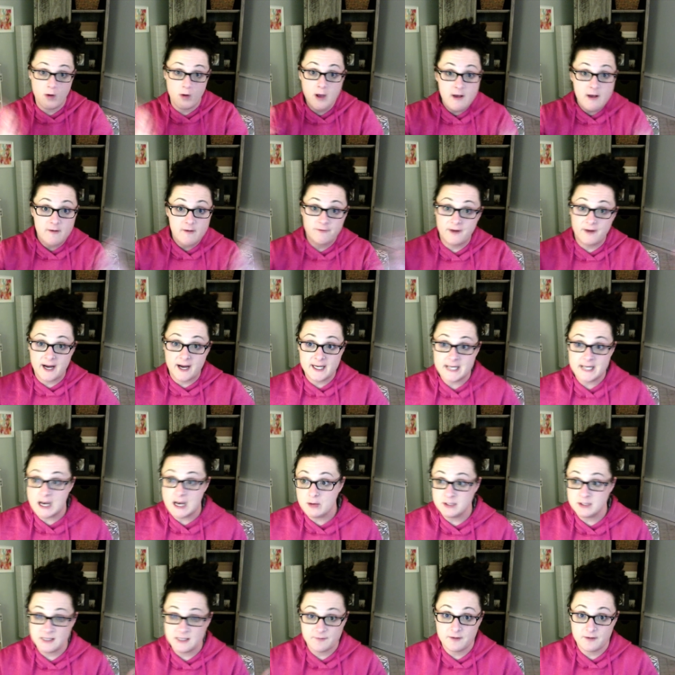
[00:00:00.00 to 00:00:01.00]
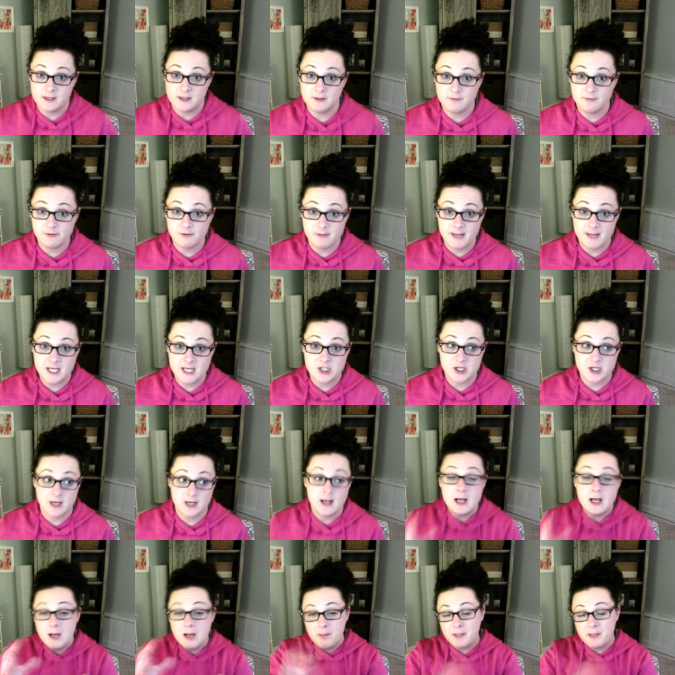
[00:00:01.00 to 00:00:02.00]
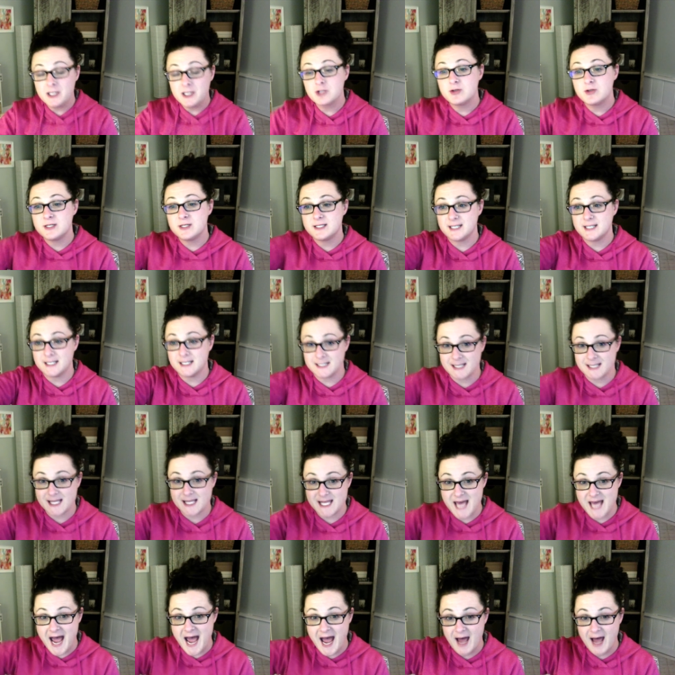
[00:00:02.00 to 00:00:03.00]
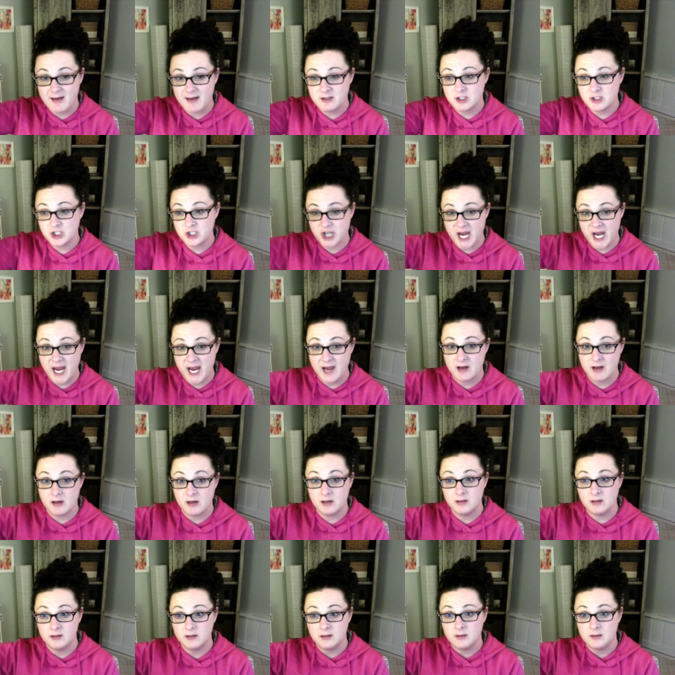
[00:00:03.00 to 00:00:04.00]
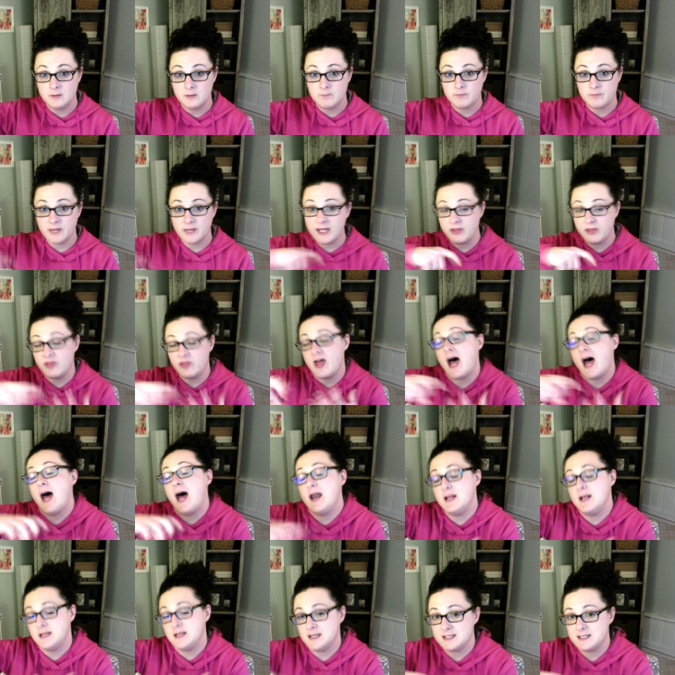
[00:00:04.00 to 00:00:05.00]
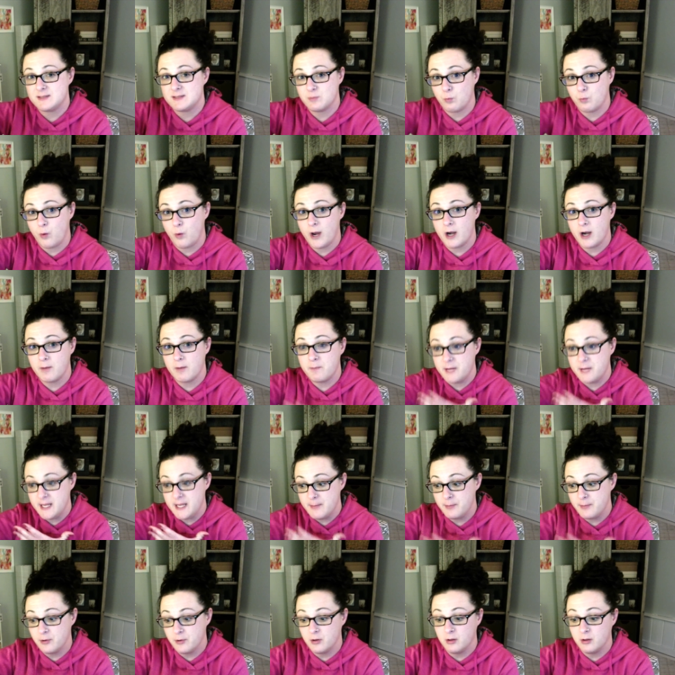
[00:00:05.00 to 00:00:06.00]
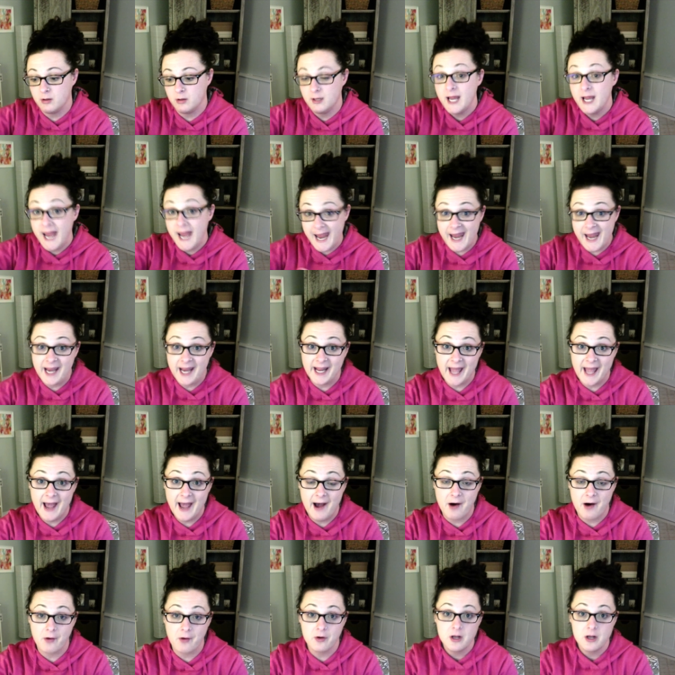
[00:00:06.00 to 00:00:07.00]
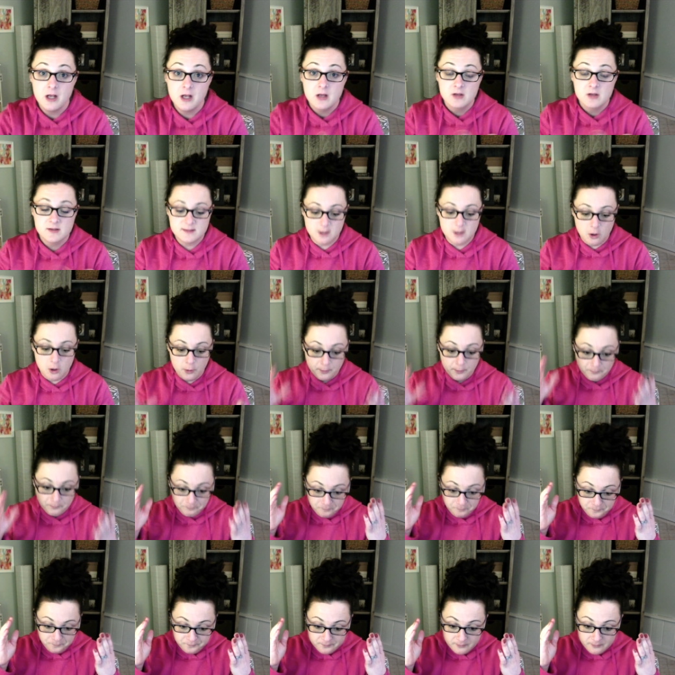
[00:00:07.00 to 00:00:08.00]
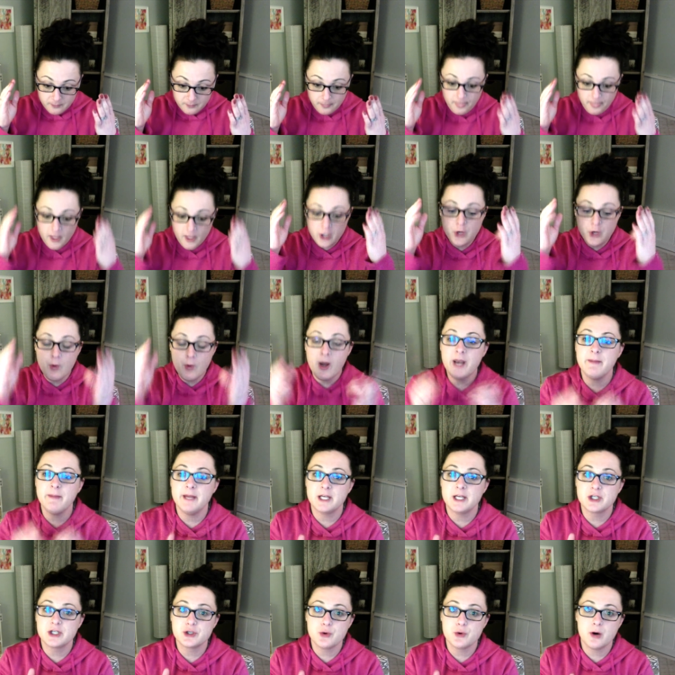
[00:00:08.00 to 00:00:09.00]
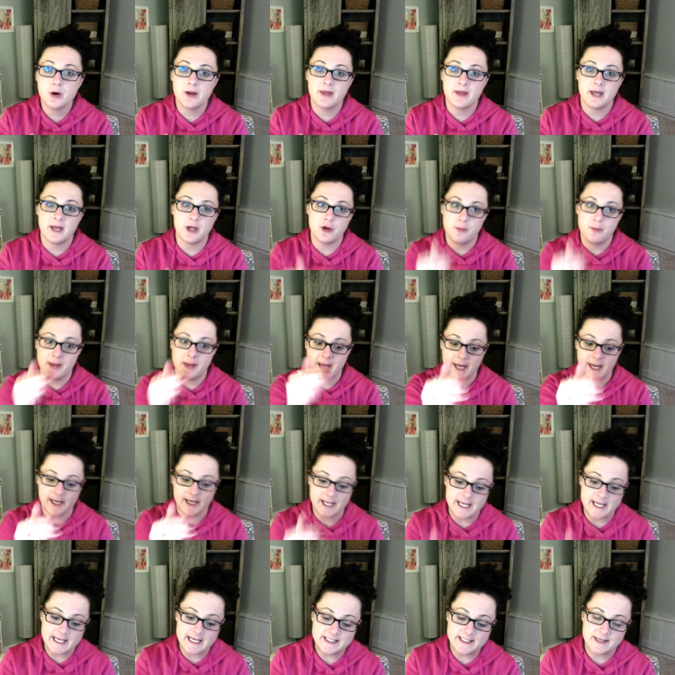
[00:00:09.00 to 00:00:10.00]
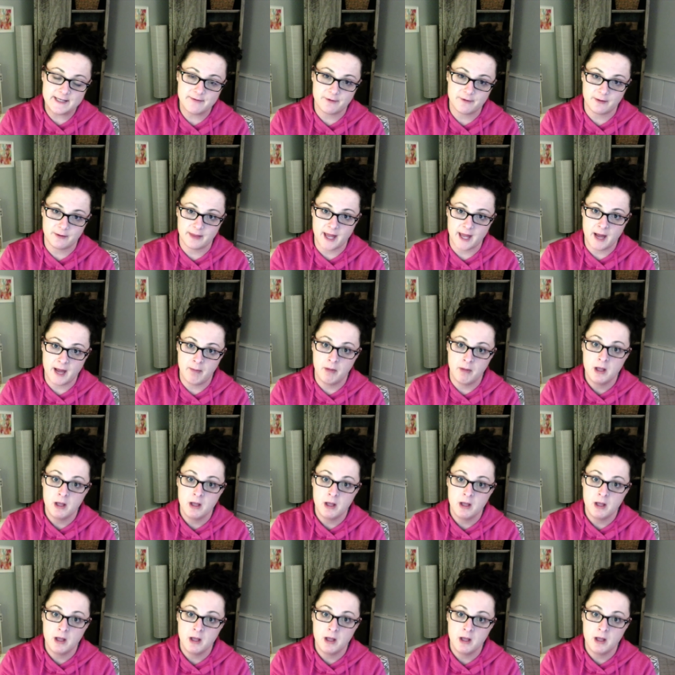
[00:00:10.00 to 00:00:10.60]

find out different information. Pinterest is that channel. Like that is where people hang out. So you want to make sure that you make it easy for them